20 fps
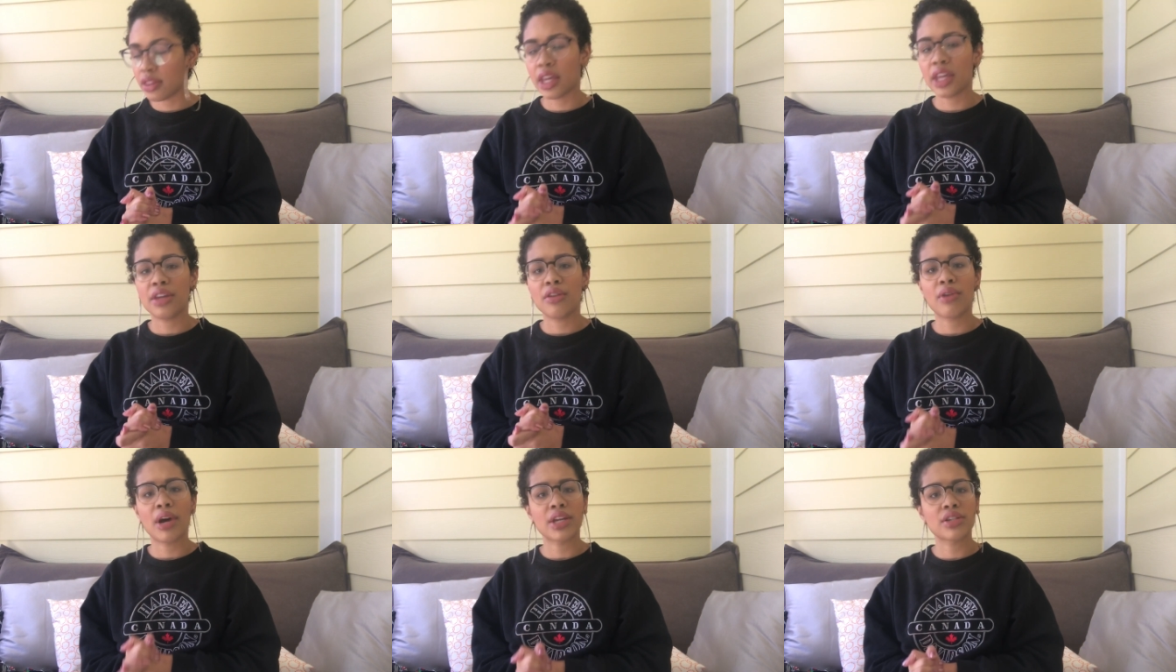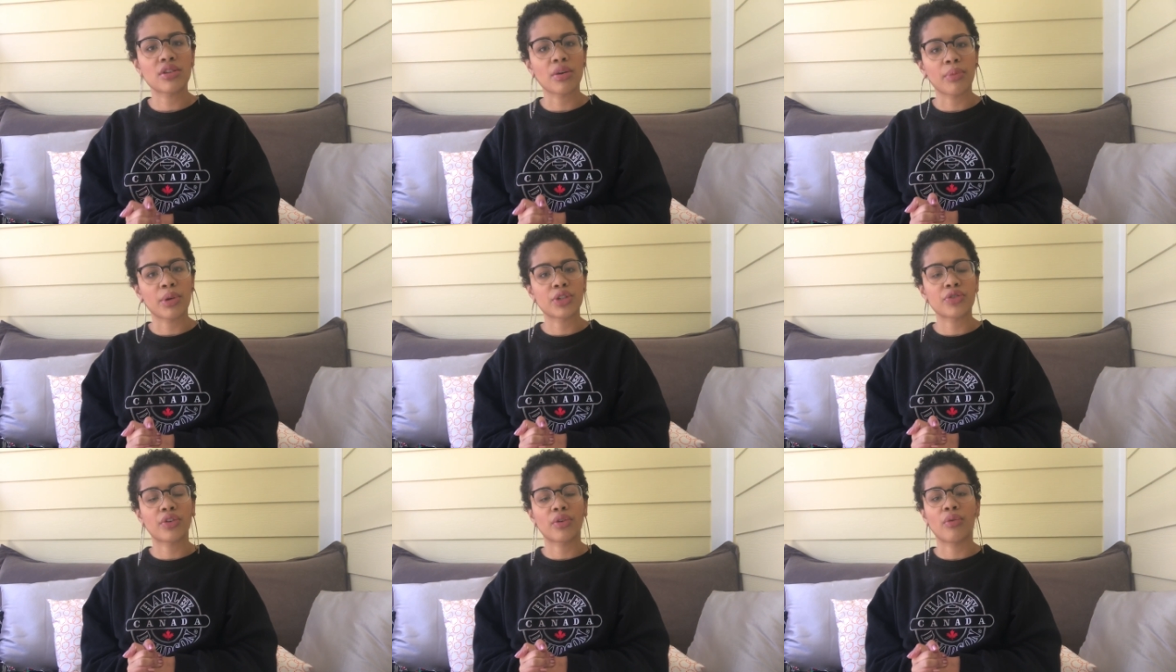Thank you guys so
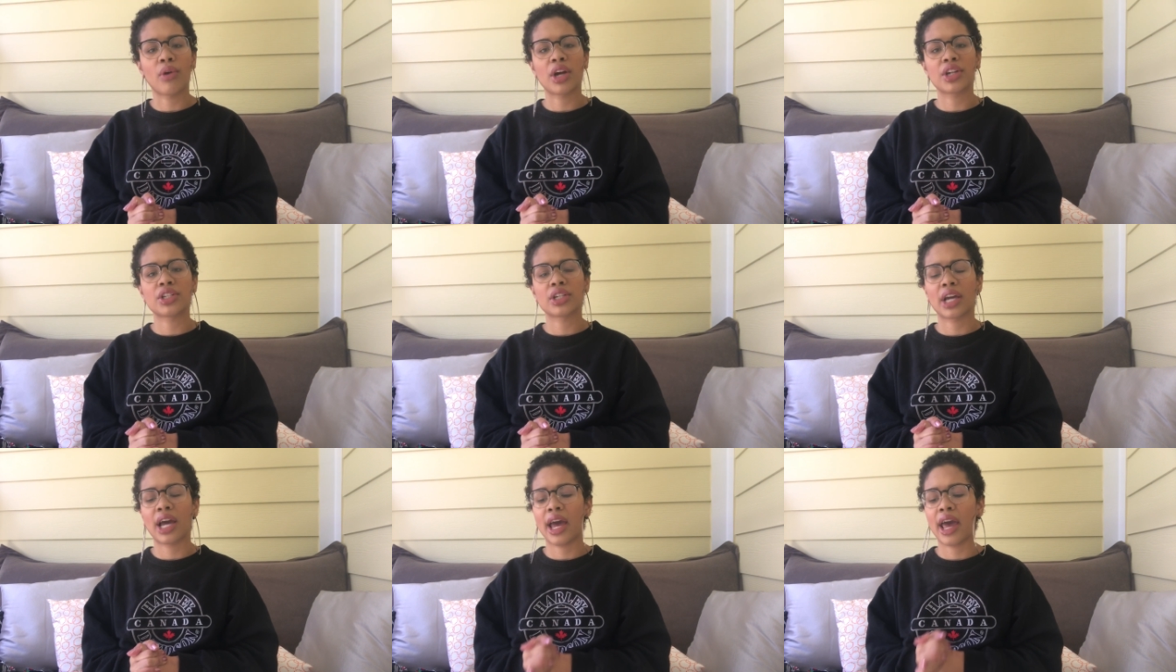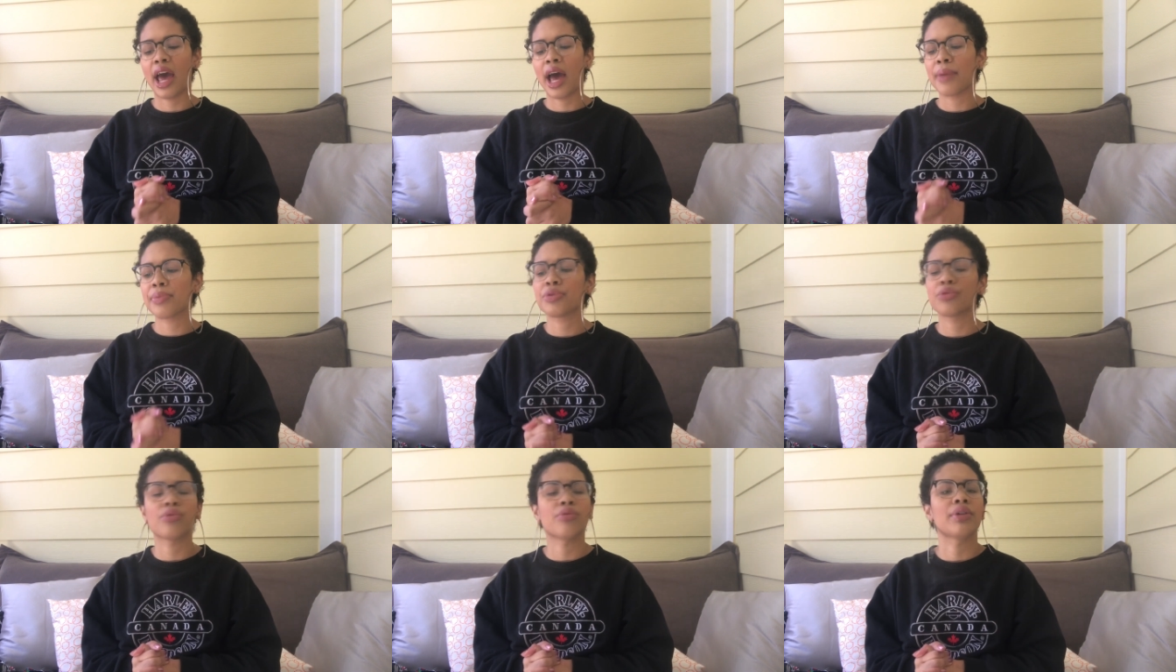much for watching. I
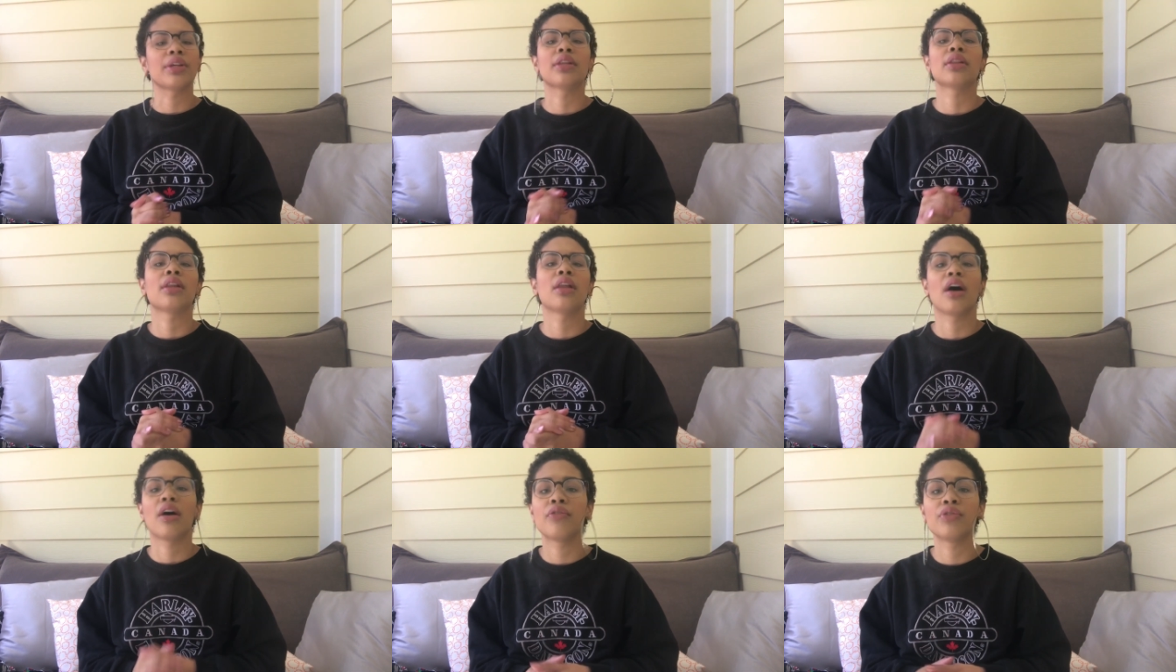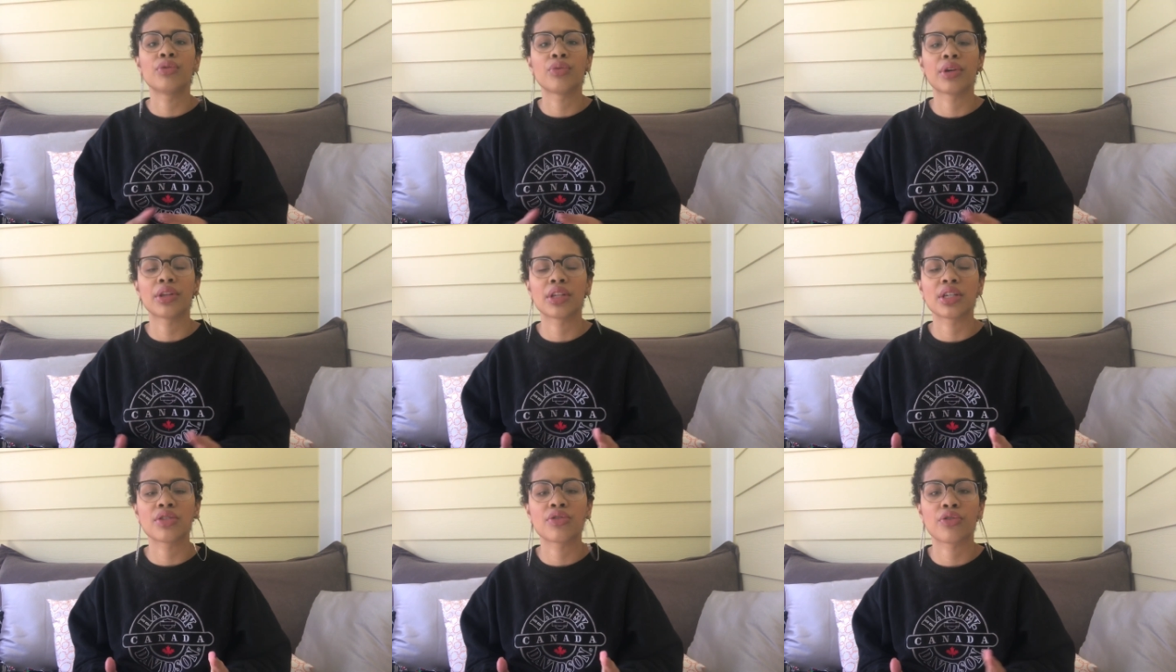absolutely love
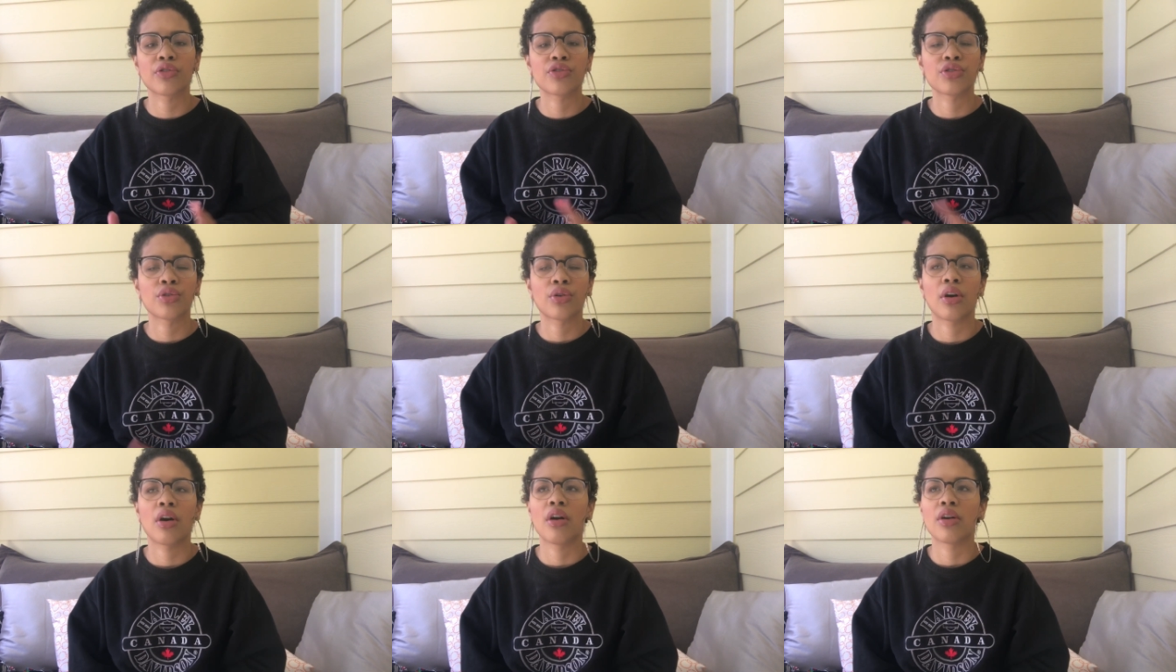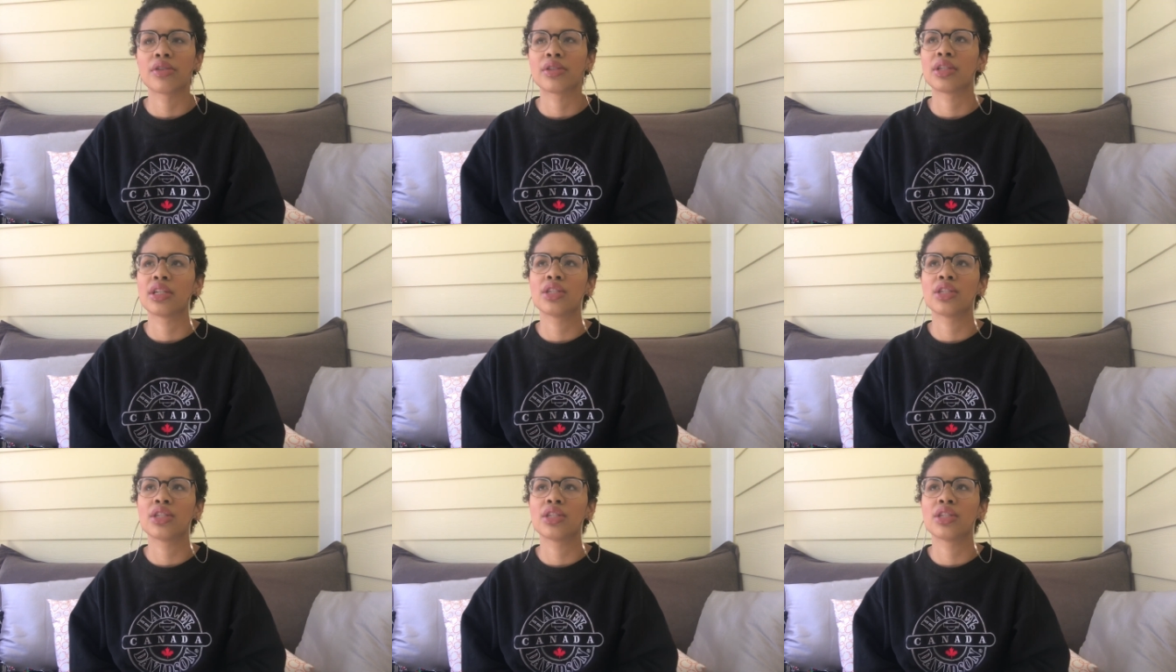doing these thrift store hauls.